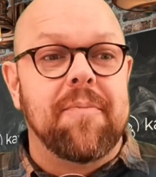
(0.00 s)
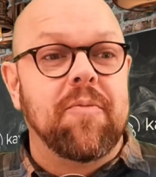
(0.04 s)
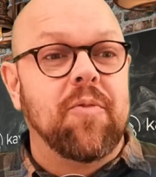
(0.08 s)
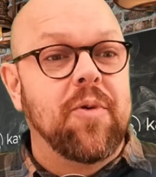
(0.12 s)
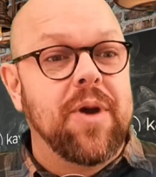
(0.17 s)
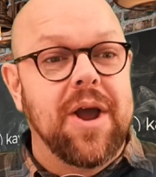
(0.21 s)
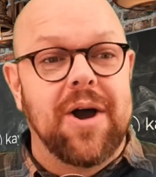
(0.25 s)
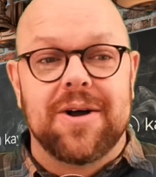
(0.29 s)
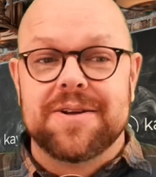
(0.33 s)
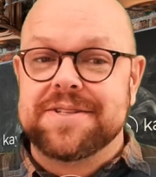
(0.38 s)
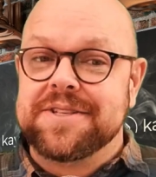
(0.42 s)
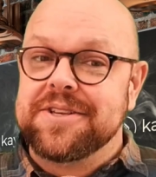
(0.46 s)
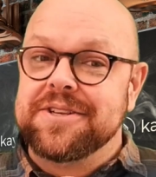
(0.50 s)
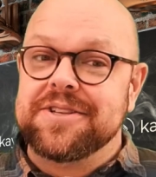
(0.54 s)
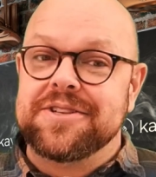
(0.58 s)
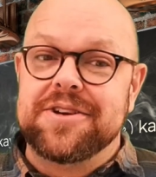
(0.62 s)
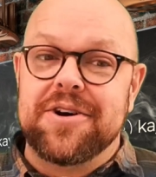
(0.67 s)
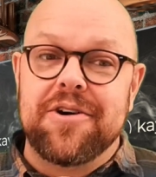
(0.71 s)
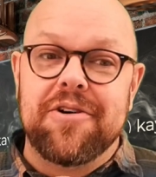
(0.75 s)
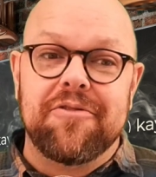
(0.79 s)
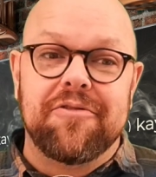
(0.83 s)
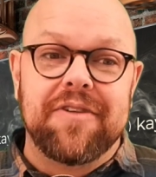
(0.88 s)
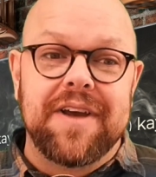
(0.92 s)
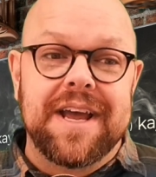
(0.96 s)
We also
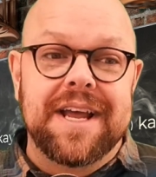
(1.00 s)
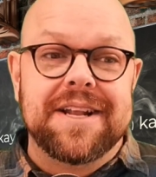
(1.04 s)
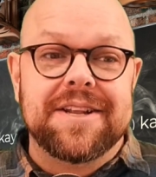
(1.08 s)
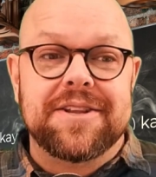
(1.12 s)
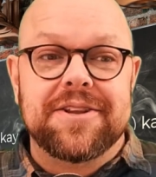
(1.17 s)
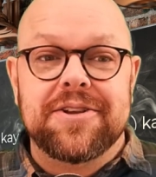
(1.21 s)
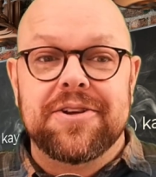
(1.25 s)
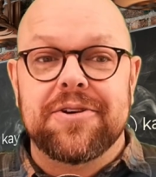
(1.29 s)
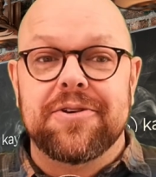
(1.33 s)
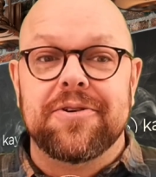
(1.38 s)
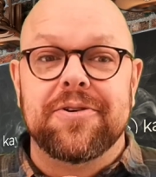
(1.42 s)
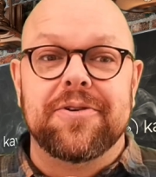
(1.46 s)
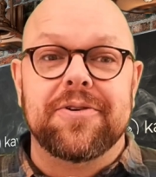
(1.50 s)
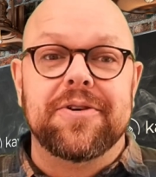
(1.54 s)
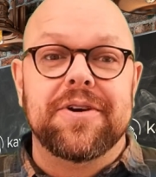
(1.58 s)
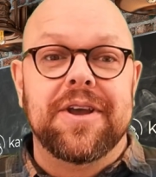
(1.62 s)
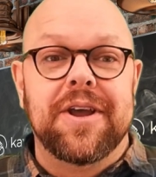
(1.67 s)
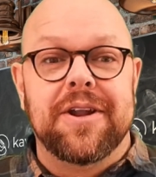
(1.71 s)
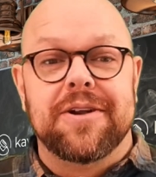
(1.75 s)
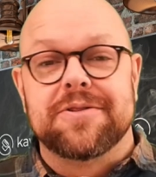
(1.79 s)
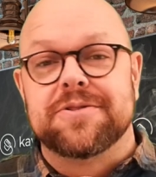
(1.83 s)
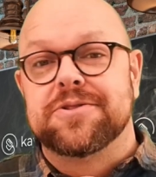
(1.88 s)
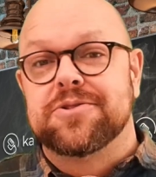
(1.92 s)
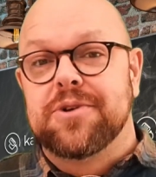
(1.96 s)
dove into,
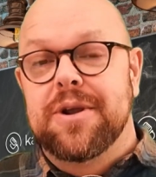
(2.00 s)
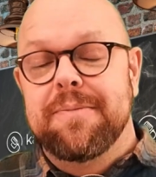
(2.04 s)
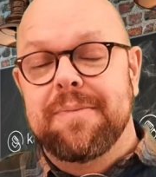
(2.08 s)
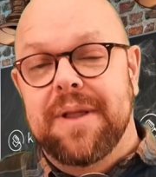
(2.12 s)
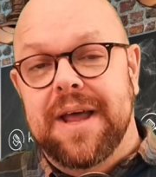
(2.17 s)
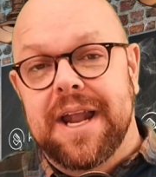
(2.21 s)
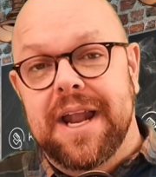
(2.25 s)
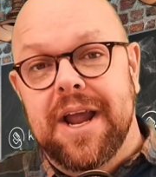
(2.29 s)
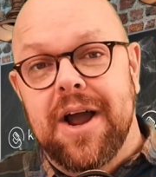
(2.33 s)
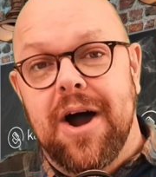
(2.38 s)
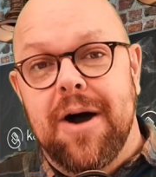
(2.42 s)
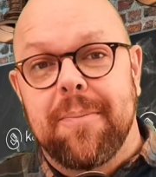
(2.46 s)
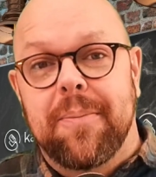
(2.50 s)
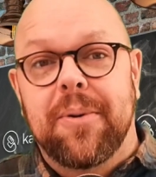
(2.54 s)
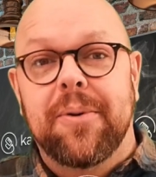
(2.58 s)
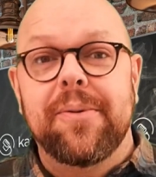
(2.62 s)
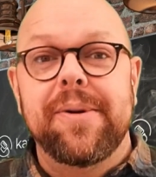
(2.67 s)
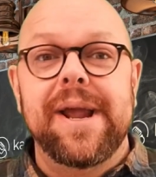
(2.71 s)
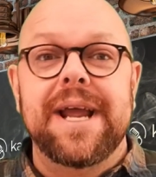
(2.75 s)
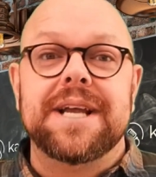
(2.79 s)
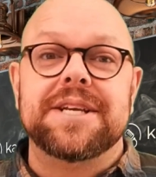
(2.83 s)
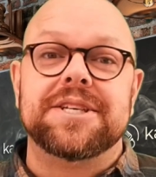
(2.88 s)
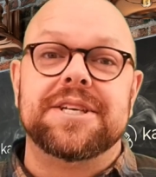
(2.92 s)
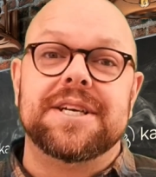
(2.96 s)
streamlining
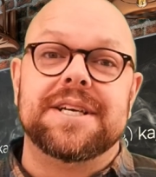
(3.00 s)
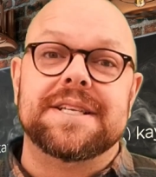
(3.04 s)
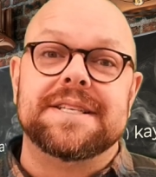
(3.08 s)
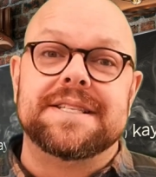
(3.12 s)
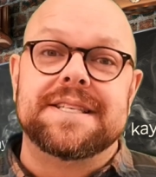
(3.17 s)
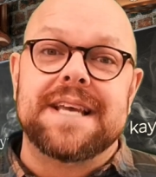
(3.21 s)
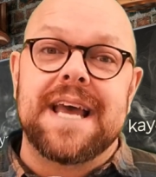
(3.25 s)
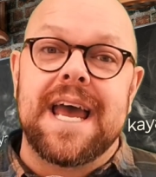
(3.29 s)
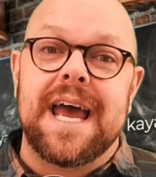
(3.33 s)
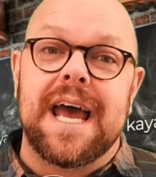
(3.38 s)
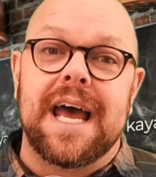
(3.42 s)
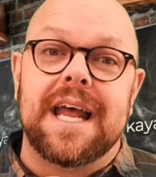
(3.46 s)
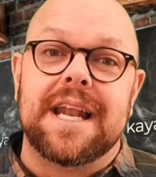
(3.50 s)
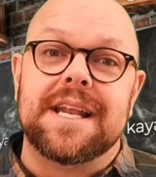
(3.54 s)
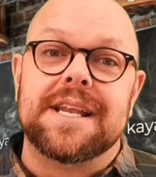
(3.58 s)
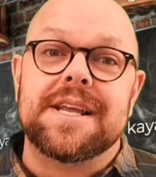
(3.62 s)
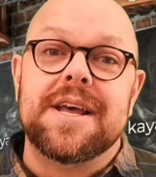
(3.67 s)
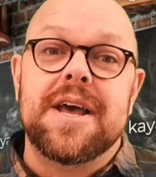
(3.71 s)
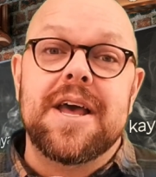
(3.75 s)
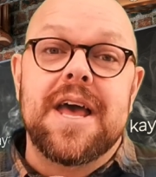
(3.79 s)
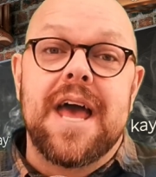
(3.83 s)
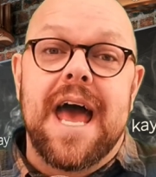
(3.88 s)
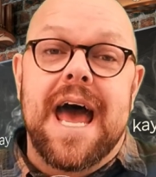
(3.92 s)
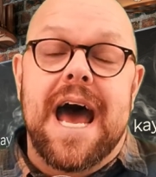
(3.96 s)
operations and
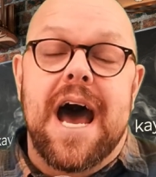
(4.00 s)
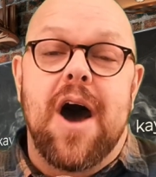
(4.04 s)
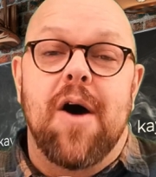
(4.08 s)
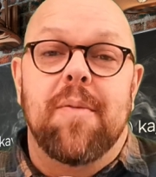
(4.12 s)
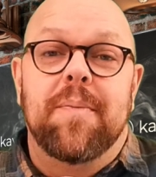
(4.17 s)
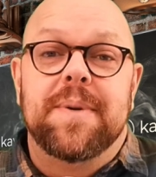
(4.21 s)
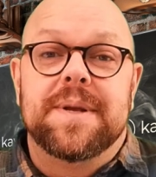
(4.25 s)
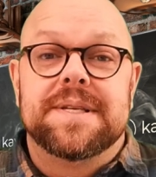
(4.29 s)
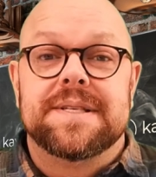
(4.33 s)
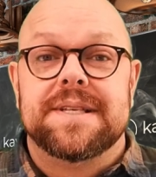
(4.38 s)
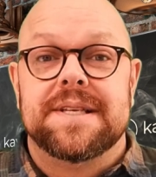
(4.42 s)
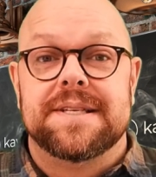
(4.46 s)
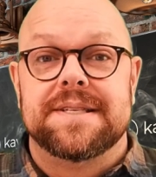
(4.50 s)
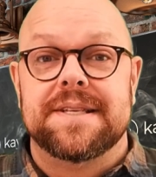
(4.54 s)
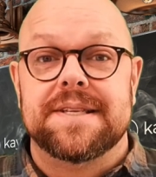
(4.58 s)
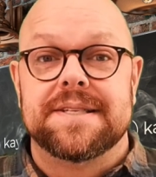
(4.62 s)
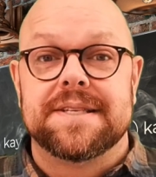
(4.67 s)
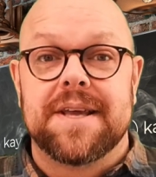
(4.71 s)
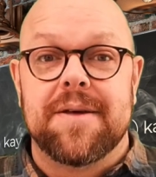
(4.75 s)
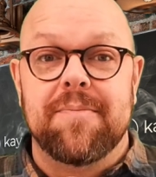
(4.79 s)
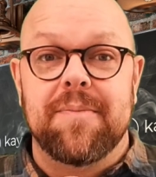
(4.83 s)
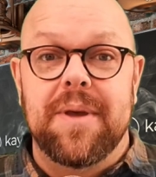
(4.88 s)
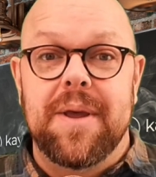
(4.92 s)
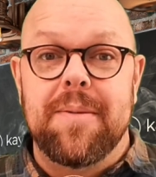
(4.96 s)
how businesses
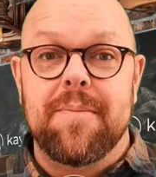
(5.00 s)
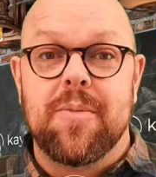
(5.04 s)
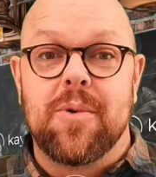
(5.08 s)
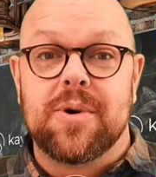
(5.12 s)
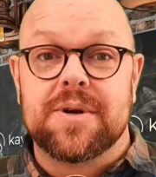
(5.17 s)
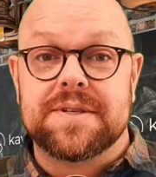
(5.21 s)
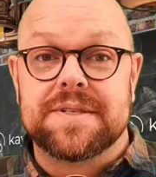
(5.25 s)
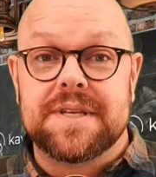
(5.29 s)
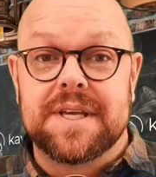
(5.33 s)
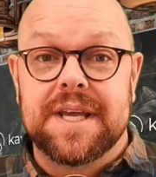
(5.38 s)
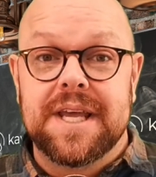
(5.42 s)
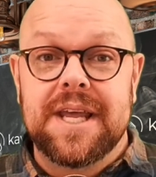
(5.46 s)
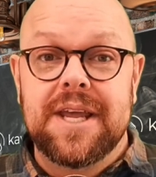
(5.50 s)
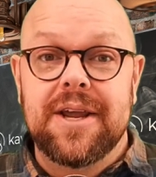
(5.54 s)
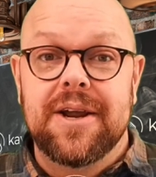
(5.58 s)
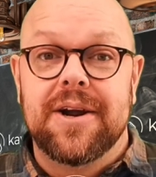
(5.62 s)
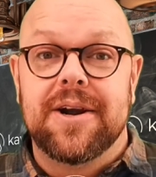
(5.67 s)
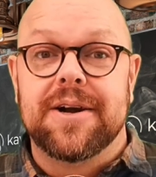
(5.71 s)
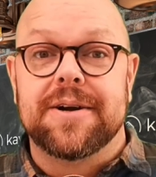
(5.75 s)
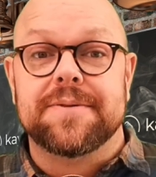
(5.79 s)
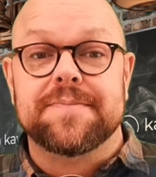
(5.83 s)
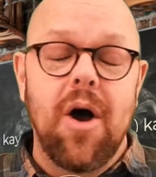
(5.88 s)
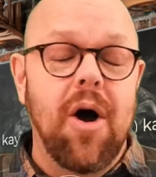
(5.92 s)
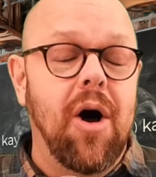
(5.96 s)
can be more
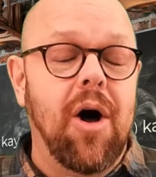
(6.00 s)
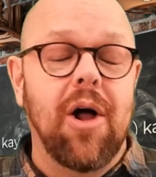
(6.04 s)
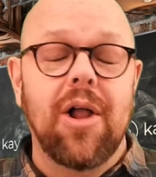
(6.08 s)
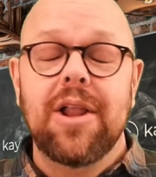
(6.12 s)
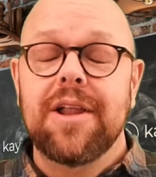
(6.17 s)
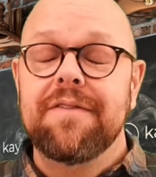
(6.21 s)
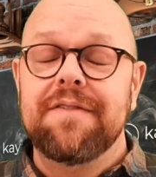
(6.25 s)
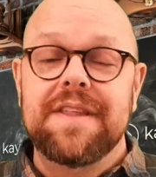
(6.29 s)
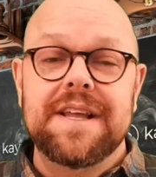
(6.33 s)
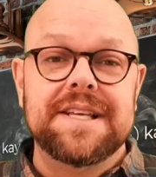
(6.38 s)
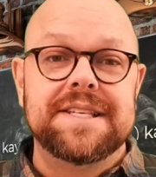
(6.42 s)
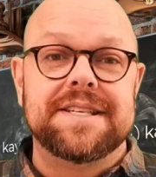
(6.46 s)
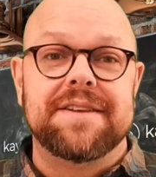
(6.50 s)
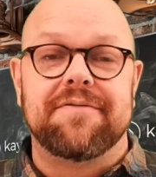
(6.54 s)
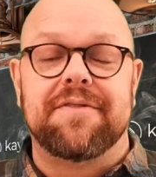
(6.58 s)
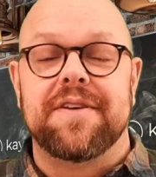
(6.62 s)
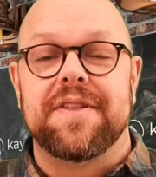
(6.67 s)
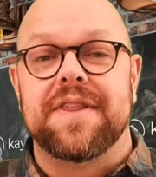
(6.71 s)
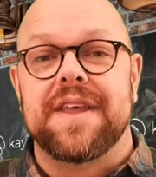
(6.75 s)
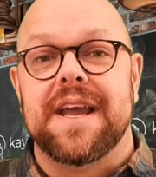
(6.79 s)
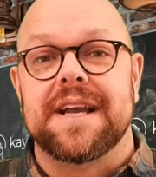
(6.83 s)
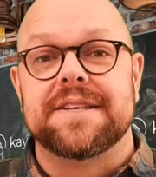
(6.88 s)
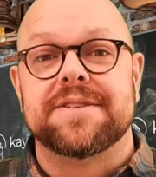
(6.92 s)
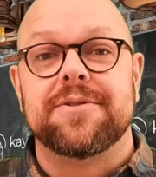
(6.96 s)
secure, all of these different
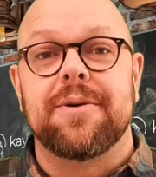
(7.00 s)
things.